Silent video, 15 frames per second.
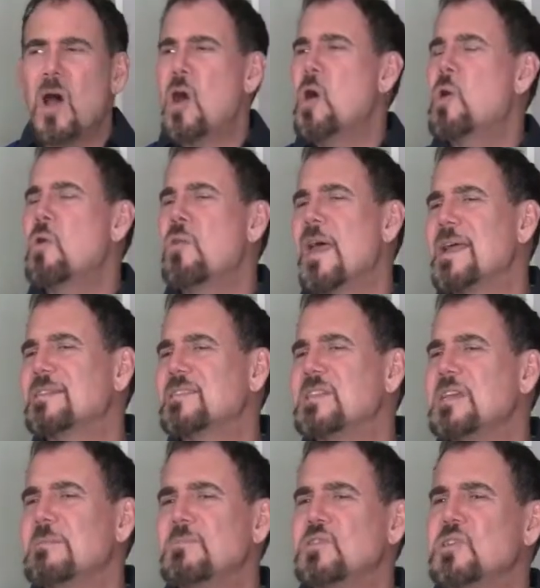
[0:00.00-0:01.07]
Oh, that
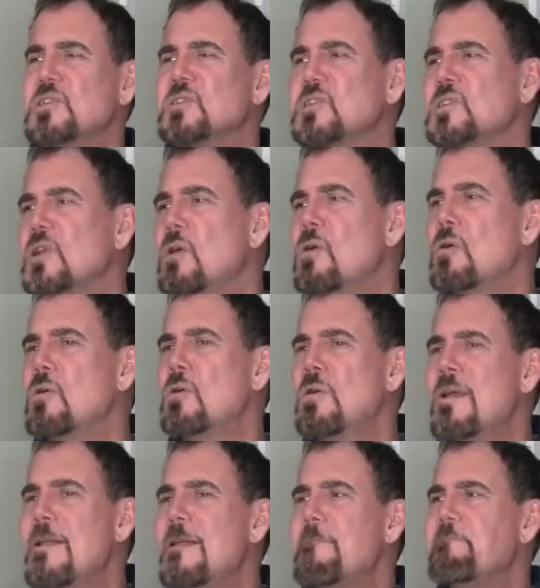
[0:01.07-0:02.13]
seems just
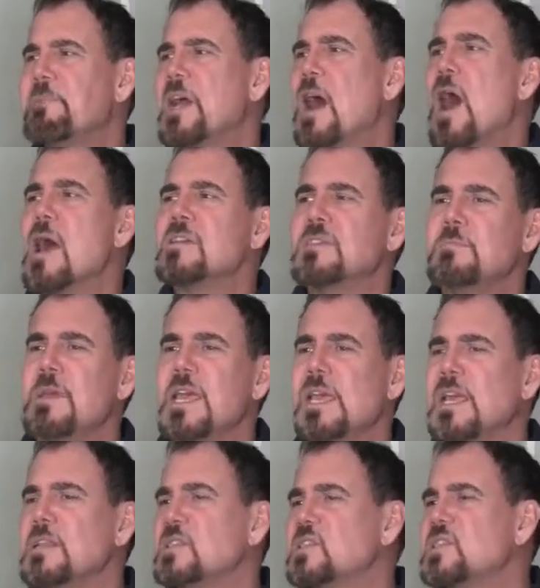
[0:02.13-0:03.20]
so
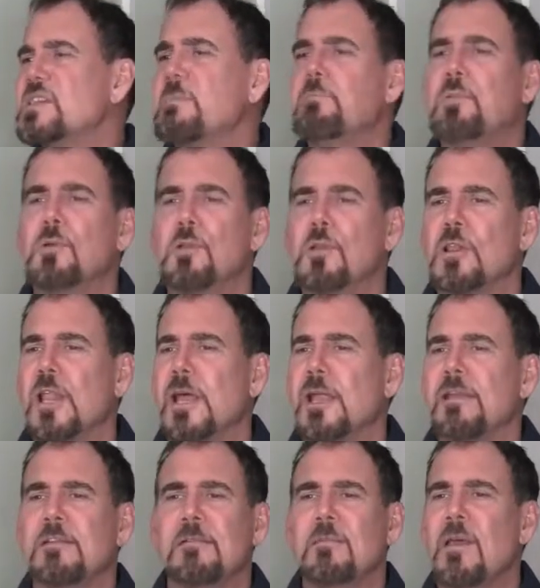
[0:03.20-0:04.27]
cosmic and simple,
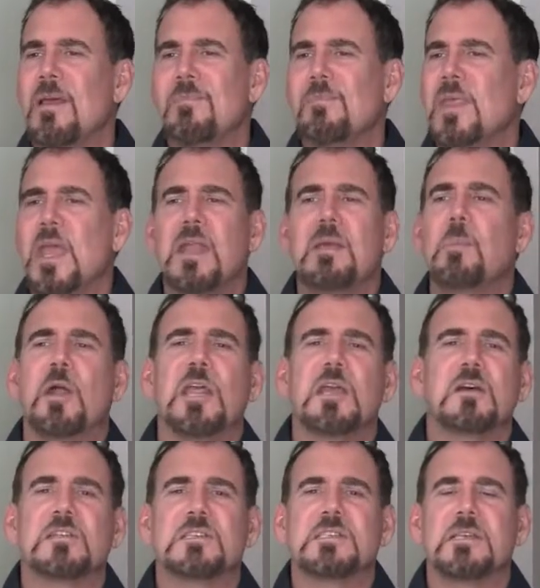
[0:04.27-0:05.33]
and anybody
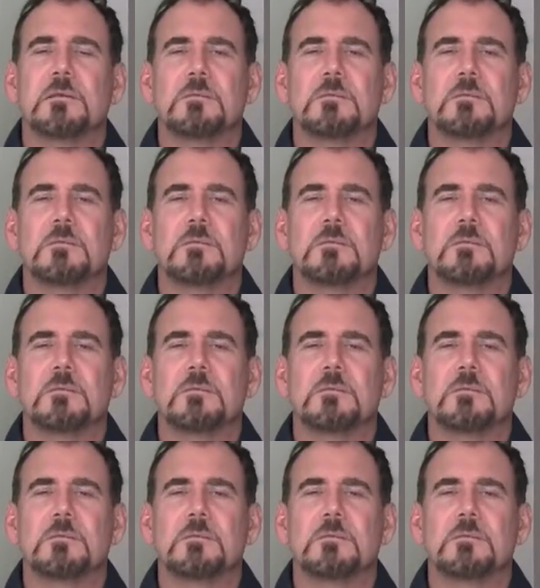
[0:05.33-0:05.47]
could have